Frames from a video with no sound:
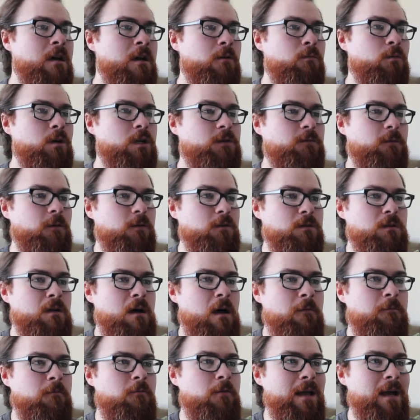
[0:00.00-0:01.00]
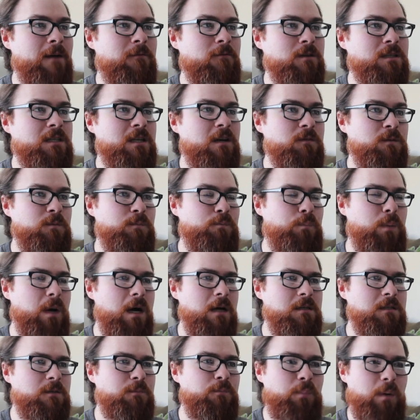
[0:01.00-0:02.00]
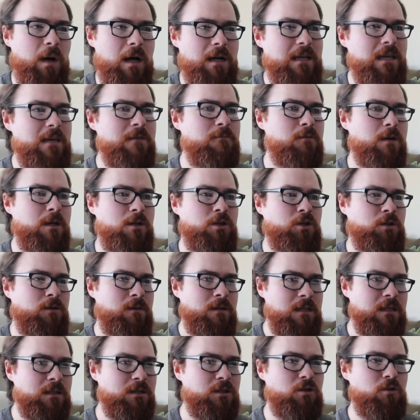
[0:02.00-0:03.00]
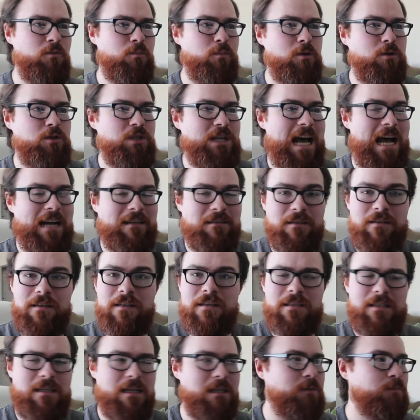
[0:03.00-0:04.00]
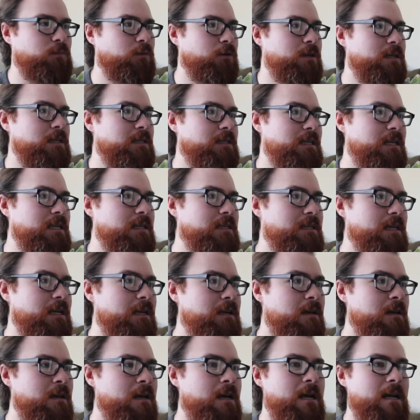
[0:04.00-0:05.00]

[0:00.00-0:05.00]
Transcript: which first off, we have ourselves Bugs Bunny, which he's super jacked in this that's pretty decent.